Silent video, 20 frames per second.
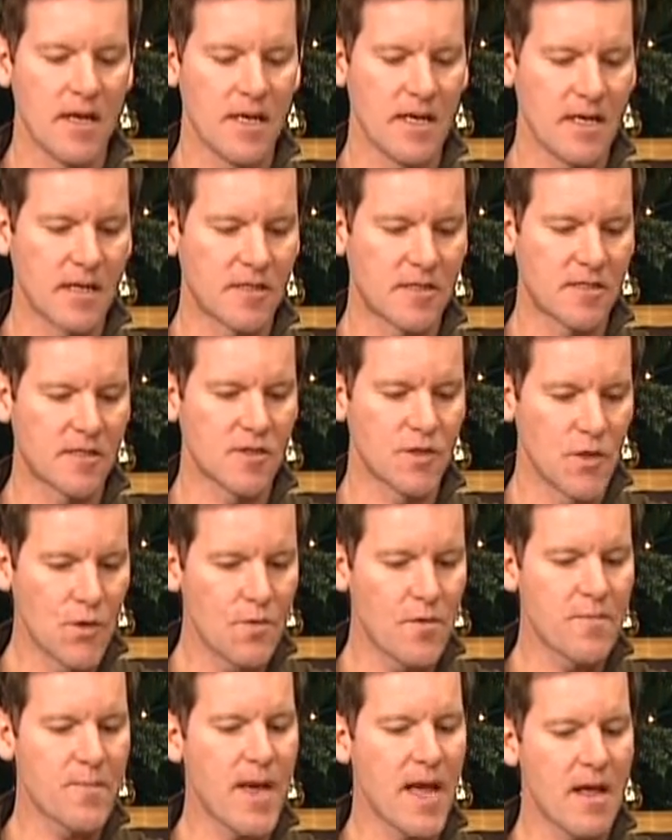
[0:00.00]
It's
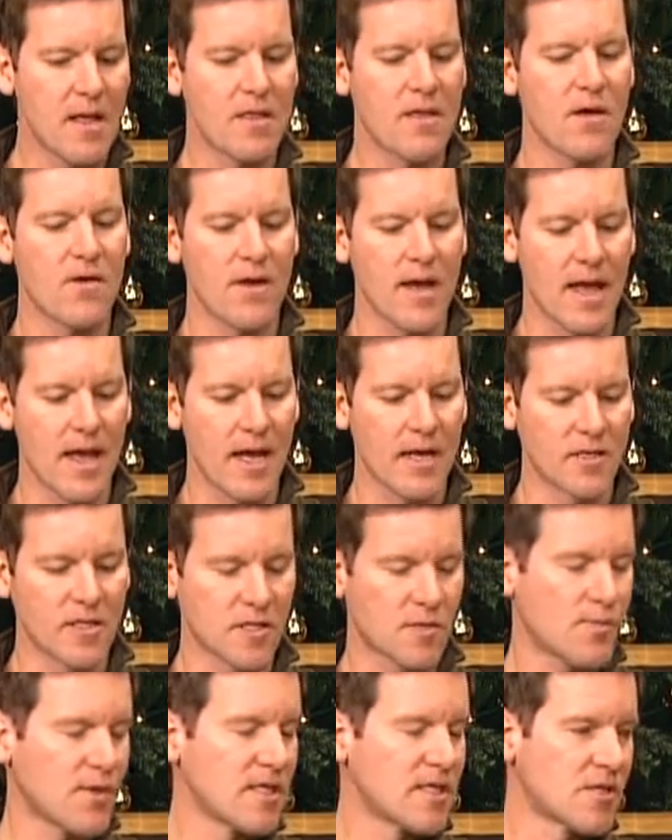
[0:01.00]
Youth Pay Their Age.
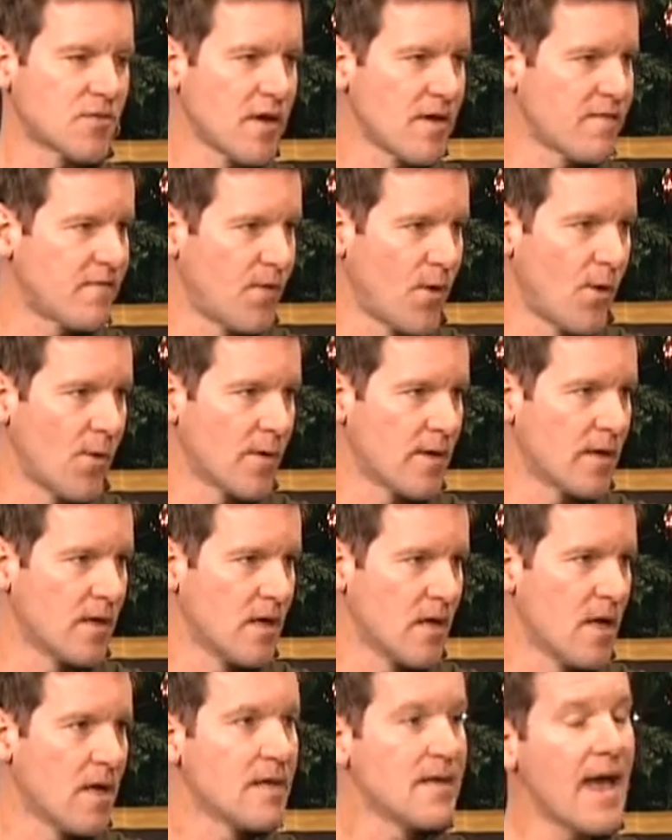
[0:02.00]
It's pretty straightforward. That's
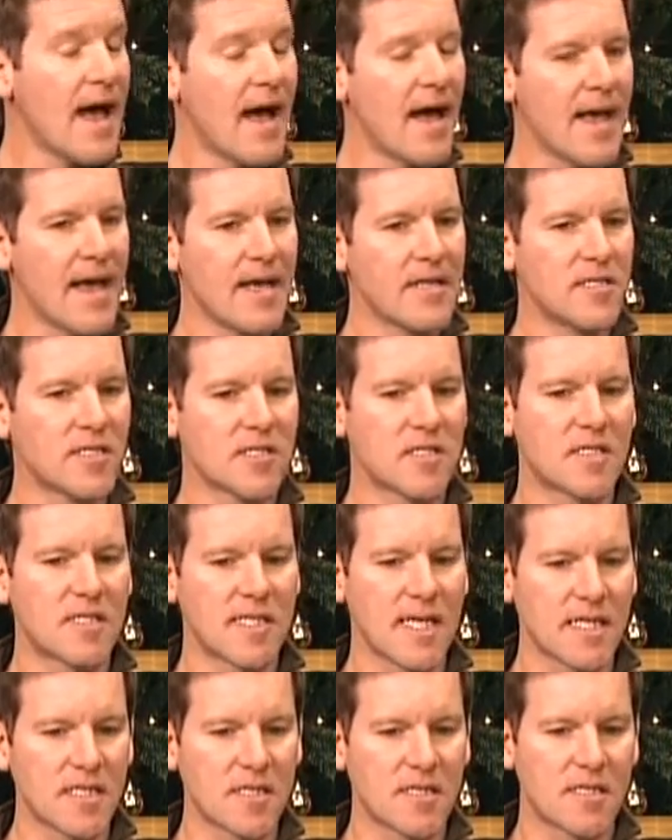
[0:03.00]
awesome. Yeah, ages
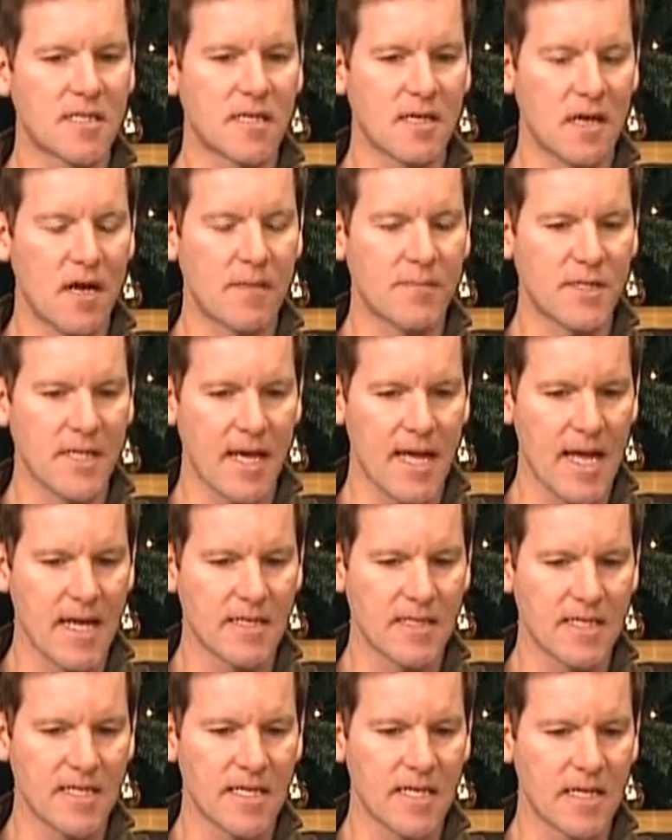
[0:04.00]
6 to up to
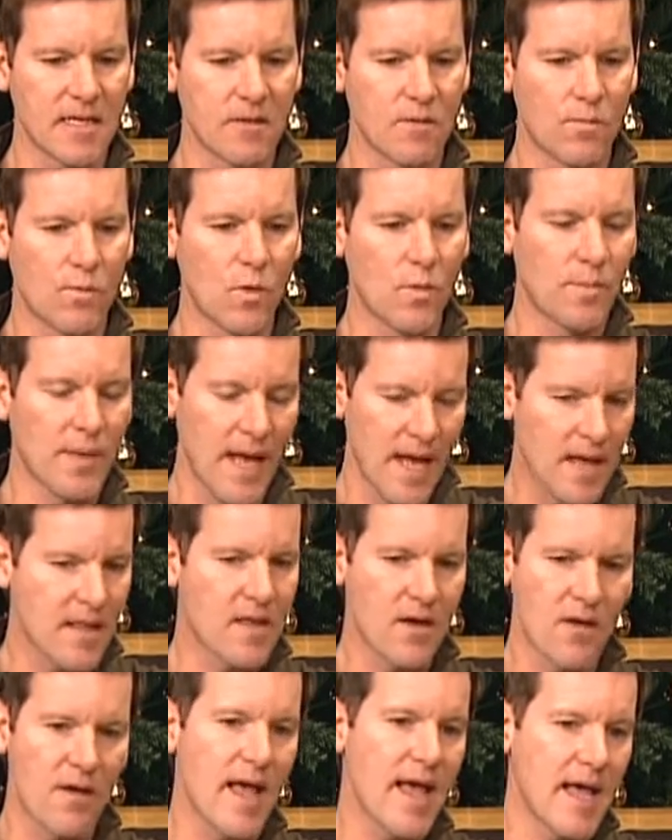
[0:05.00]
18 will pay
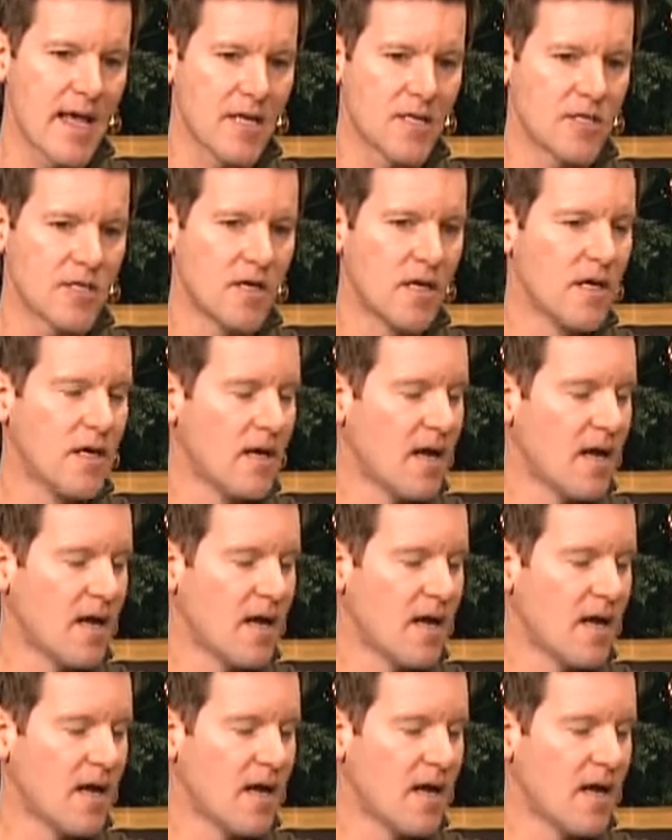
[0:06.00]
their age.